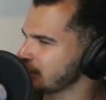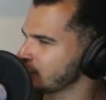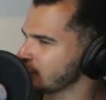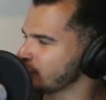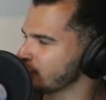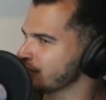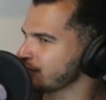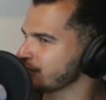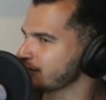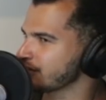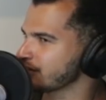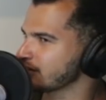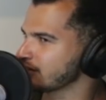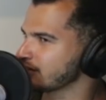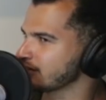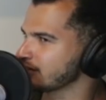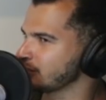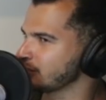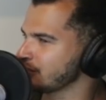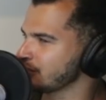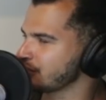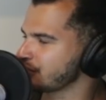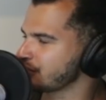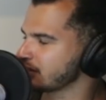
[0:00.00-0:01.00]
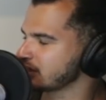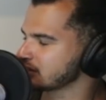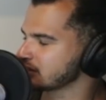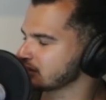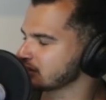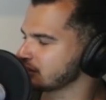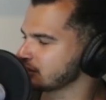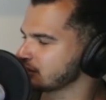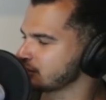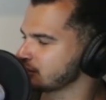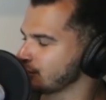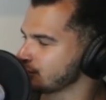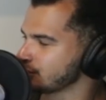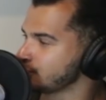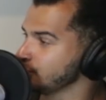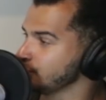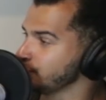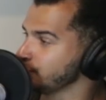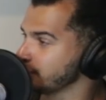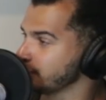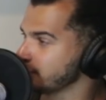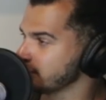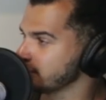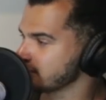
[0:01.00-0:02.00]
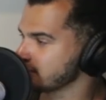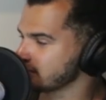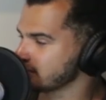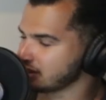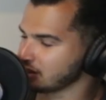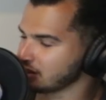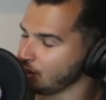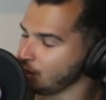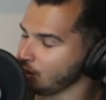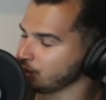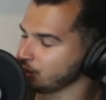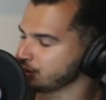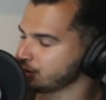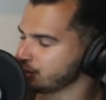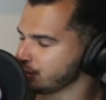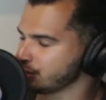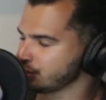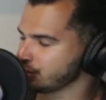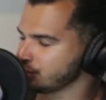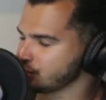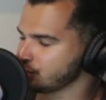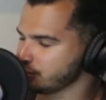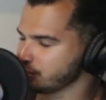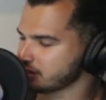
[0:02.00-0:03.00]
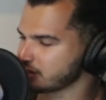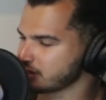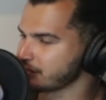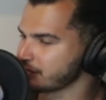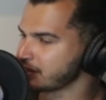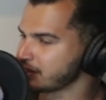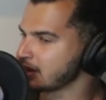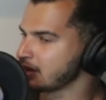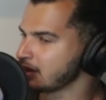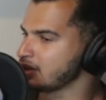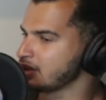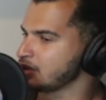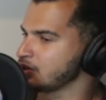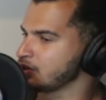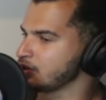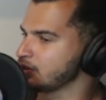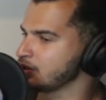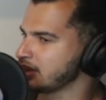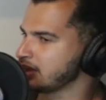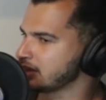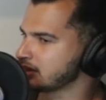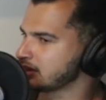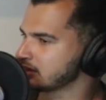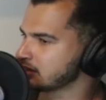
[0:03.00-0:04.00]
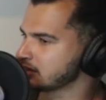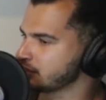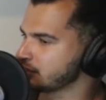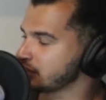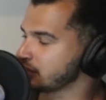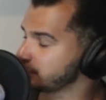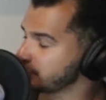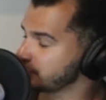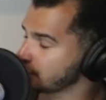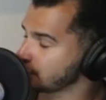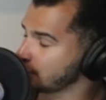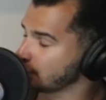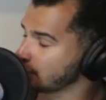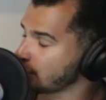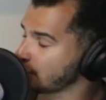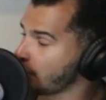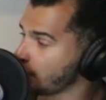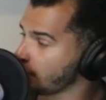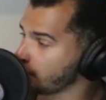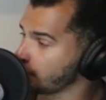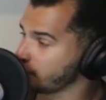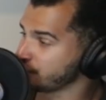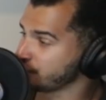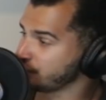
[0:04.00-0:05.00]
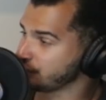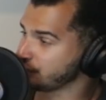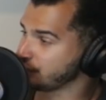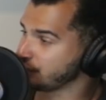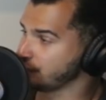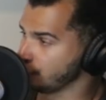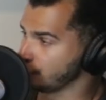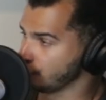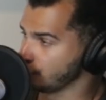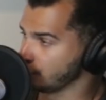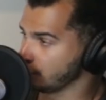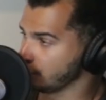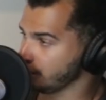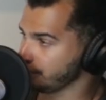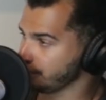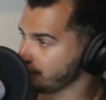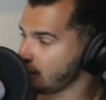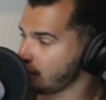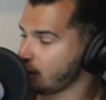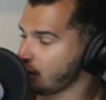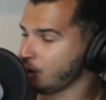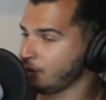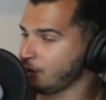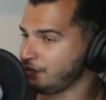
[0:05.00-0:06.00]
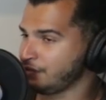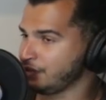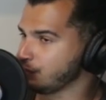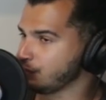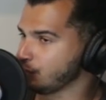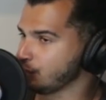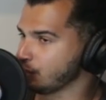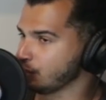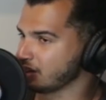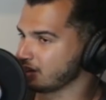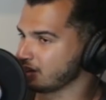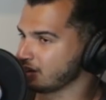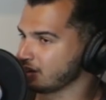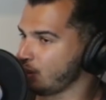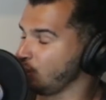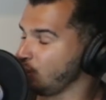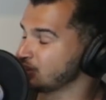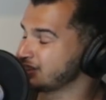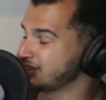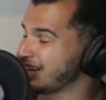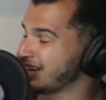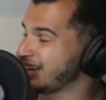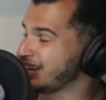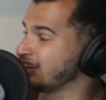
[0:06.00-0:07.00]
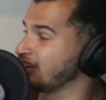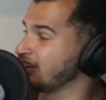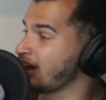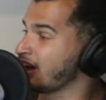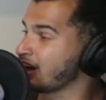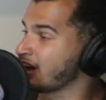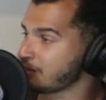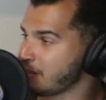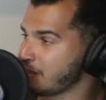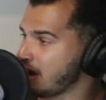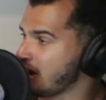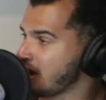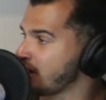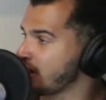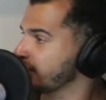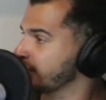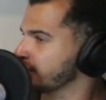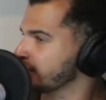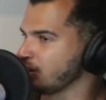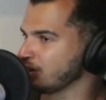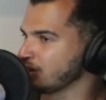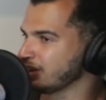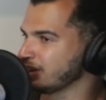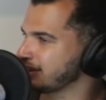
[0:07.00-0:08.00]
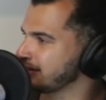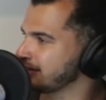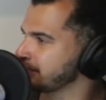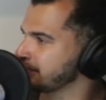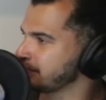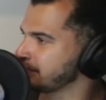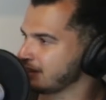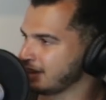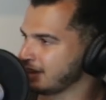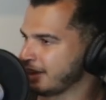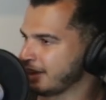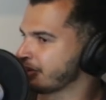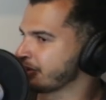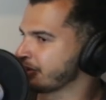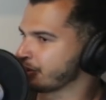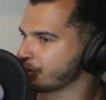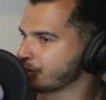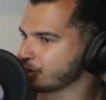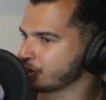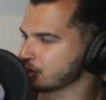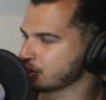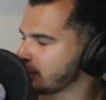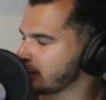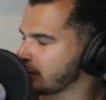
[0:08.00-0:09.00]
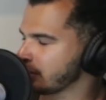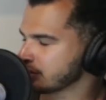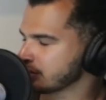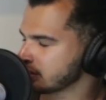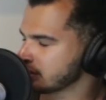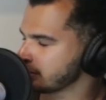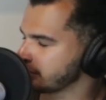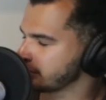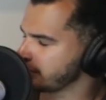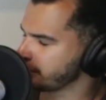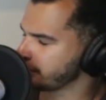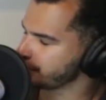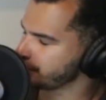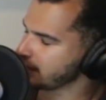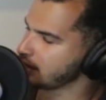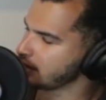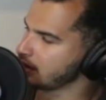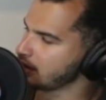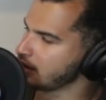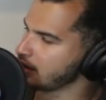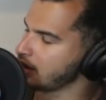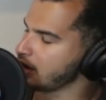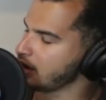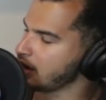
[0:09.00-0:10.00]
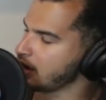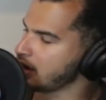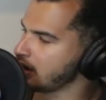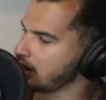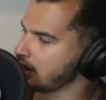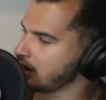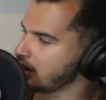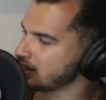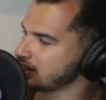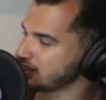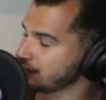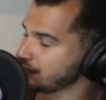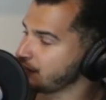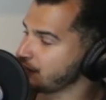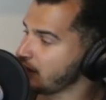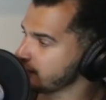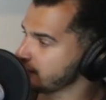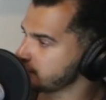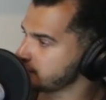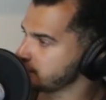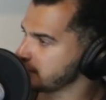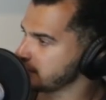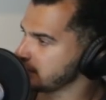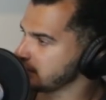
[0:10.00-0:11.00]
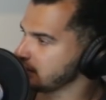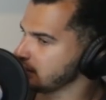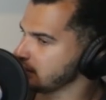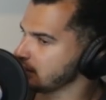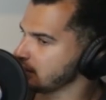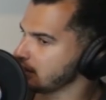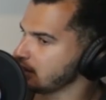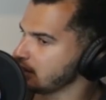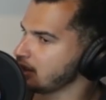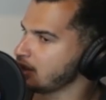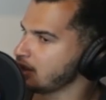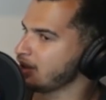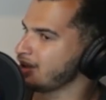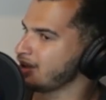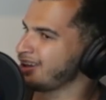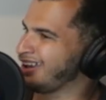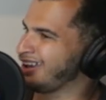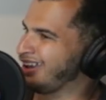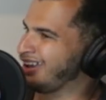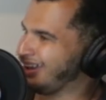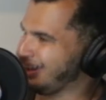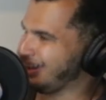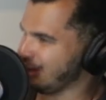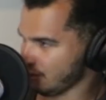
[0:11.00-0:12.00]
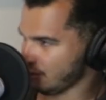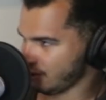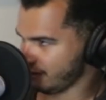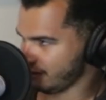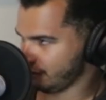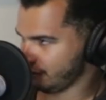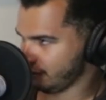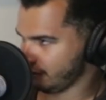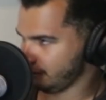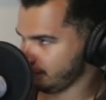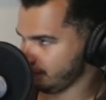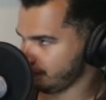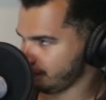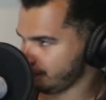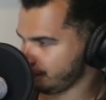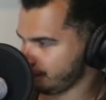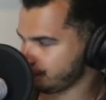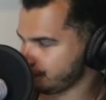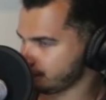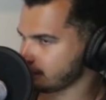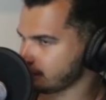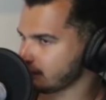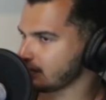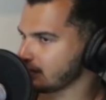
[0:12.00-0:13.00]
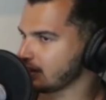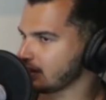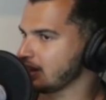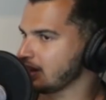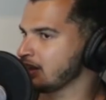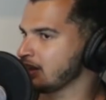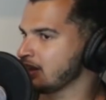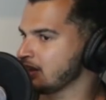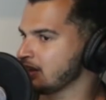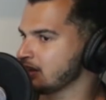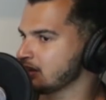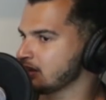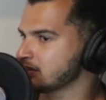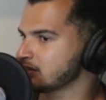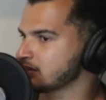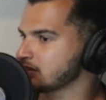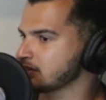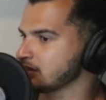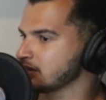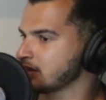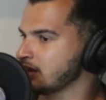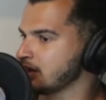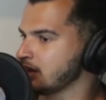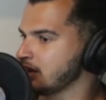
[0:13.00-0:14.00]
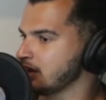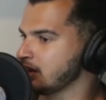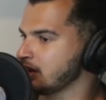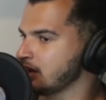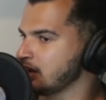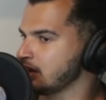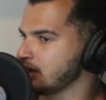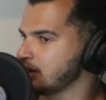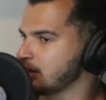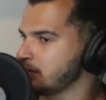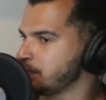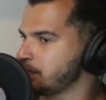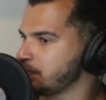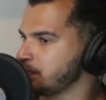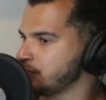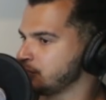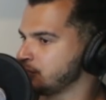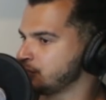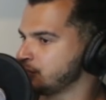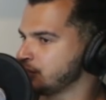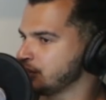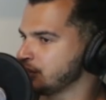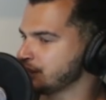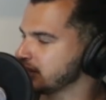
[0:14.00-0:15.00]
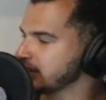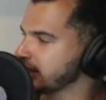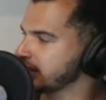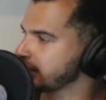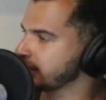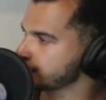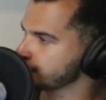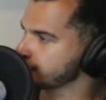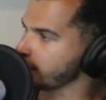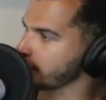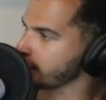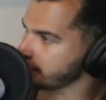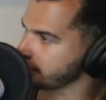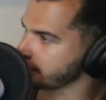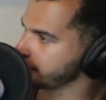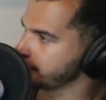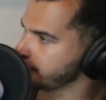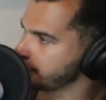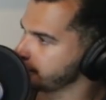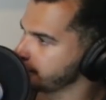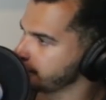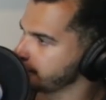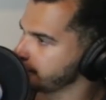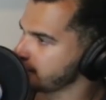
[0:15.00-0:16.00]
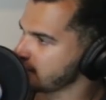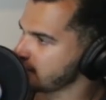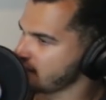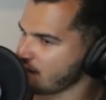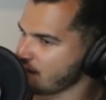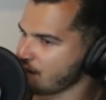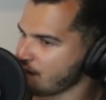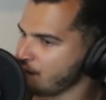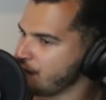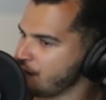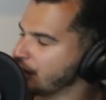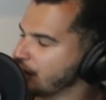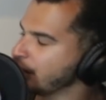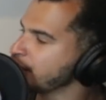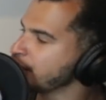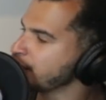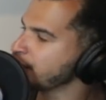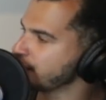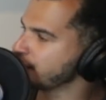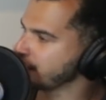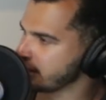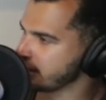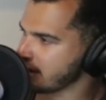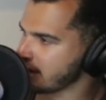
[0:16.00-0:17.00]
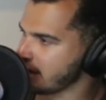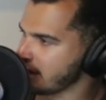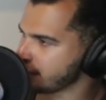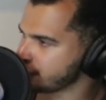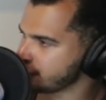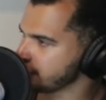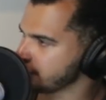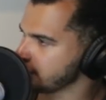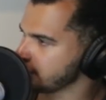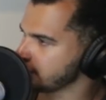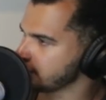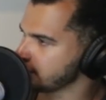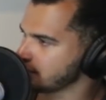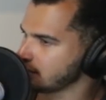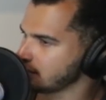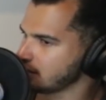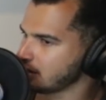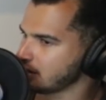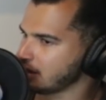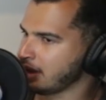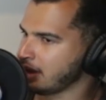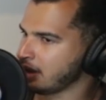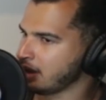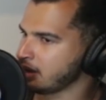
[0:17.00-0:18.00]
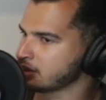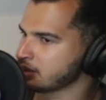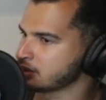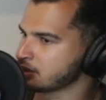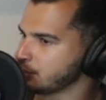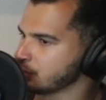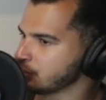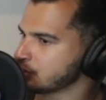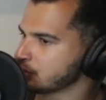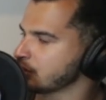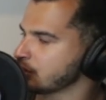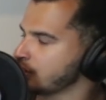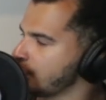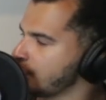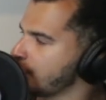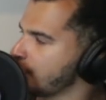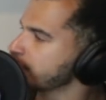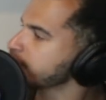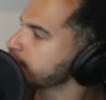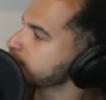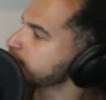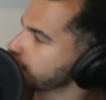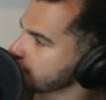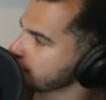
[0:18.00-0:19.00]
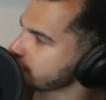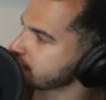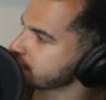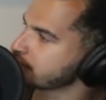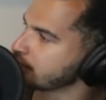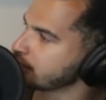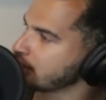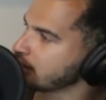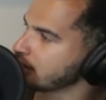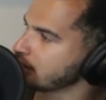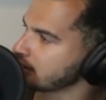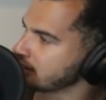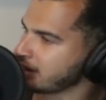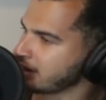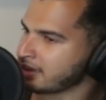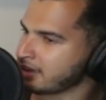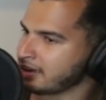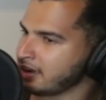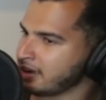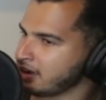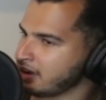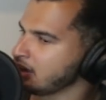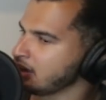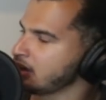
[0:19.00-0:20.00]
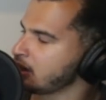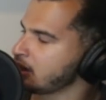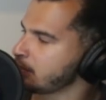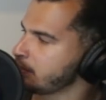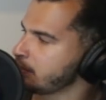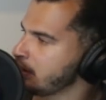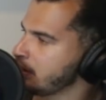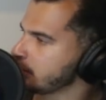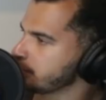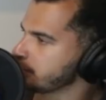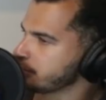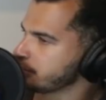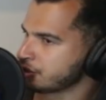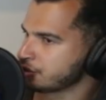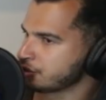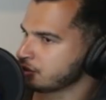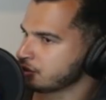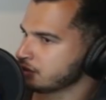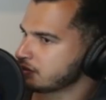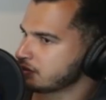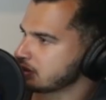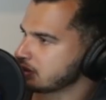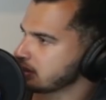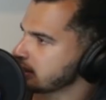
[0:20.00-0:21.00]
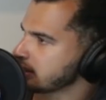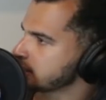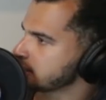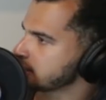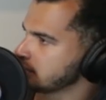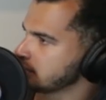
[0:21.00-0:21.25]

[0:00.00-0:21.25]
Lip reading: one of the things on Toyota Supras, like the older Toyota Supras, you can get this transmission called R154. R154 holds a lot of power. it holds like 800 horsepower or something. It's a 5-speed. However, it shifts like a truck. Very, very notchy. And it's supposed to go on a sports car that can handle a lot of power, but it shifts like a